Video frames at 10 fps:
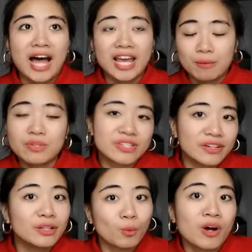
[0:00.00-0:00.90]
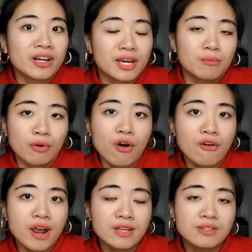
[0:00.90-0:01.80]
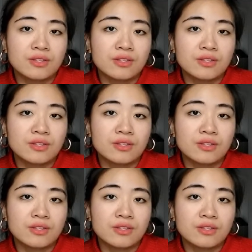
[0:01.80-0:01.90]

I am still a work in progress,